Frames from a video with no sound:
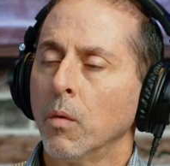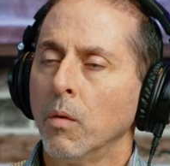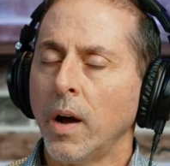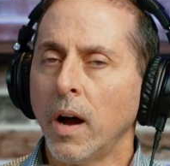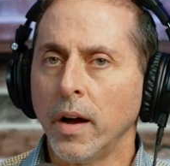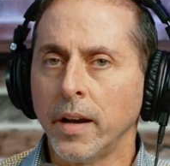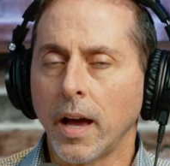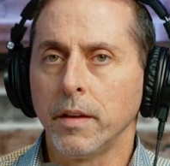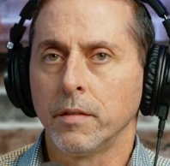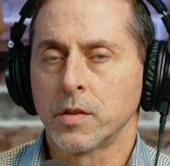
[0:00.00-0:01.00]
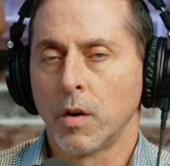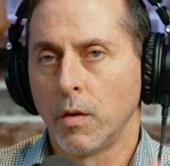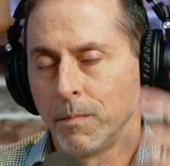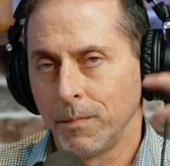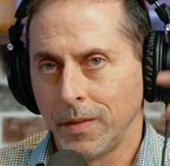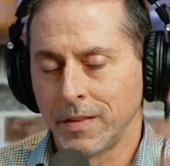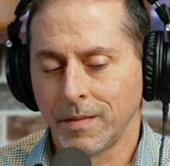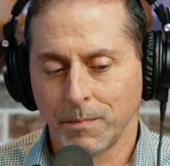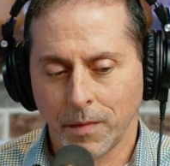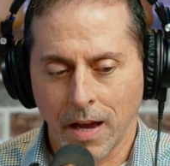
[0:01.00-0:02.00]
Well, so
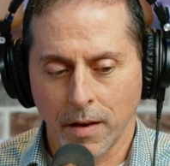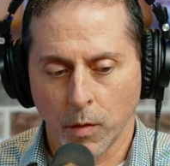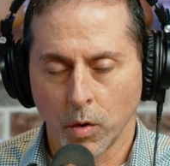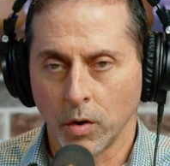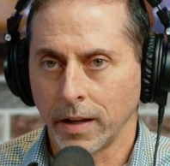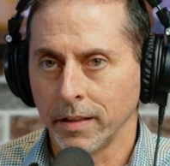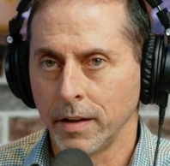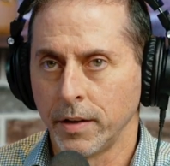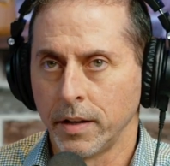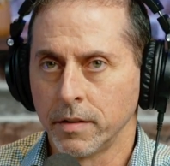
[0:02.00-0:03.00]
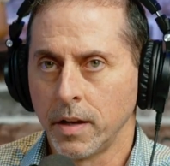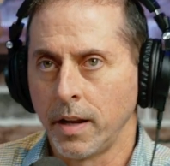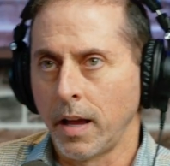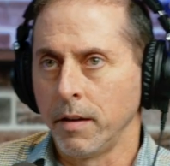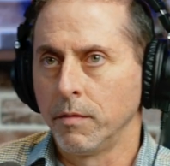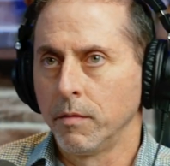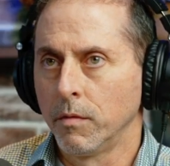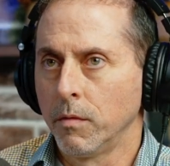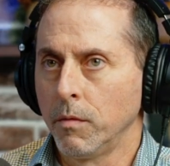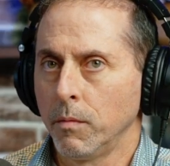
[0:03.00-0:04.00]
kind of the world I live in, and I'm
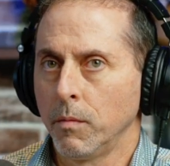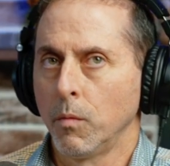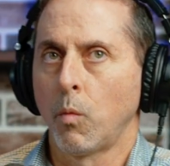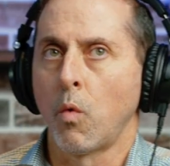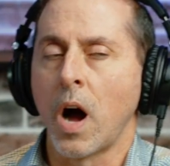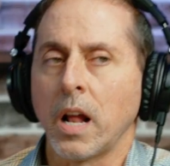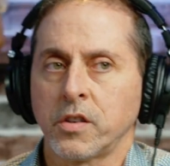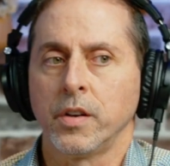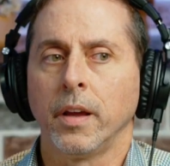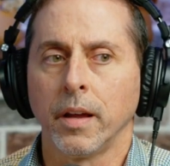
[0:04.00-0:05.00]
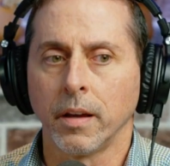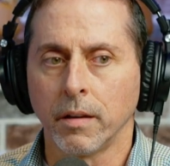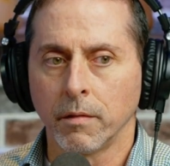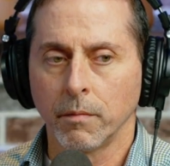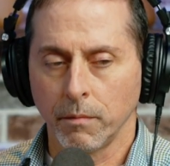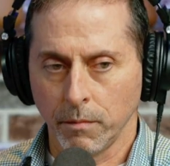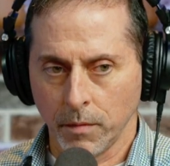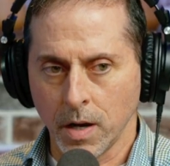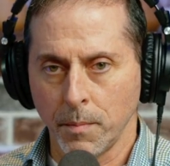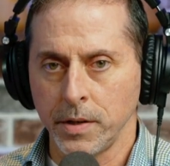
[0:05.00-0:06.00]
watching
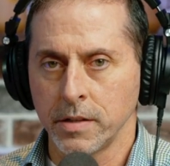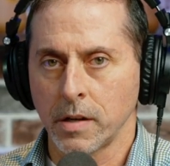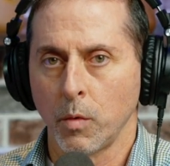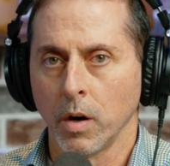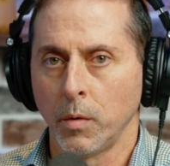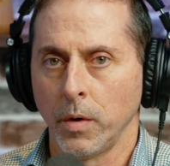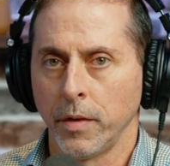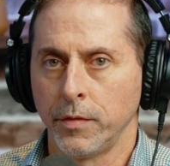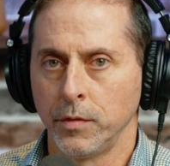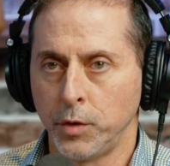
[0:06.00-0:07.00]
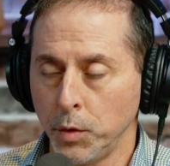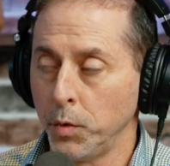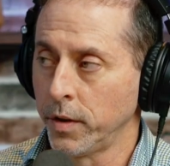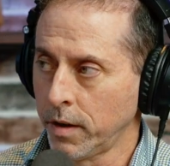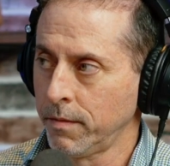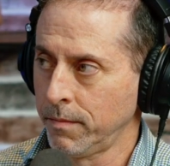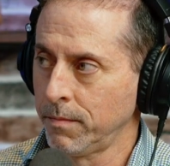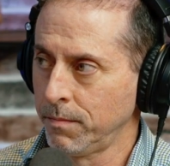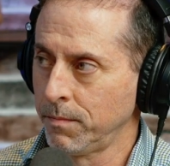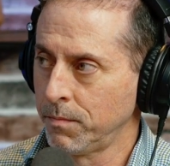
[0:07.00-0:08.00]
companies I work with do the
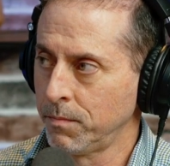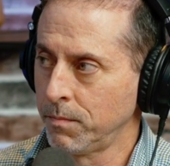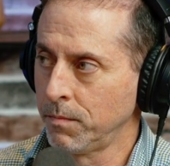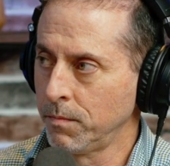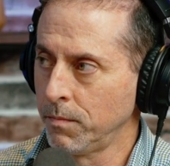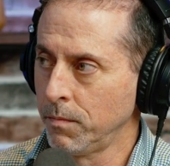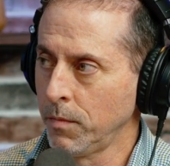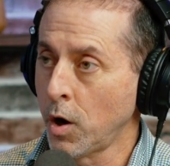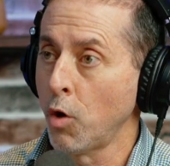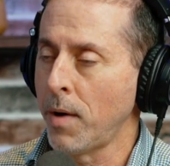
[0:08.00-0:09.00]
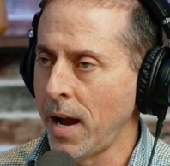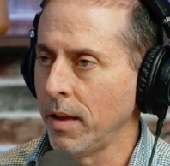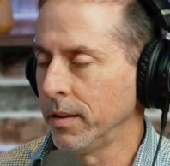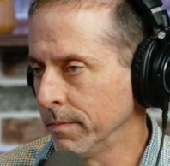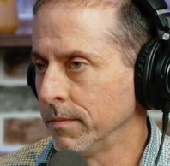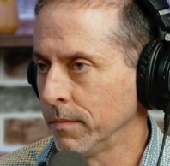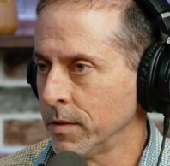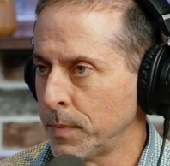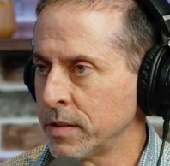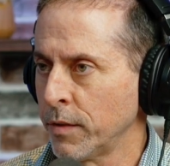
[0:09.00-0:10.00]
Copilot
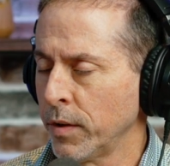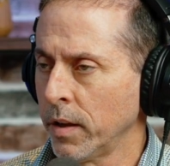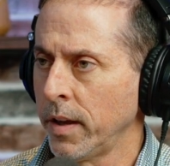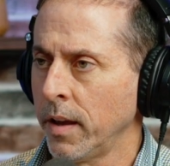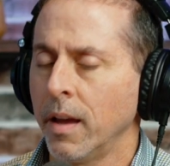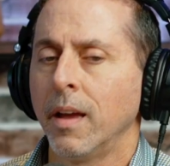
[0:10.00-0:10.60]
specifically.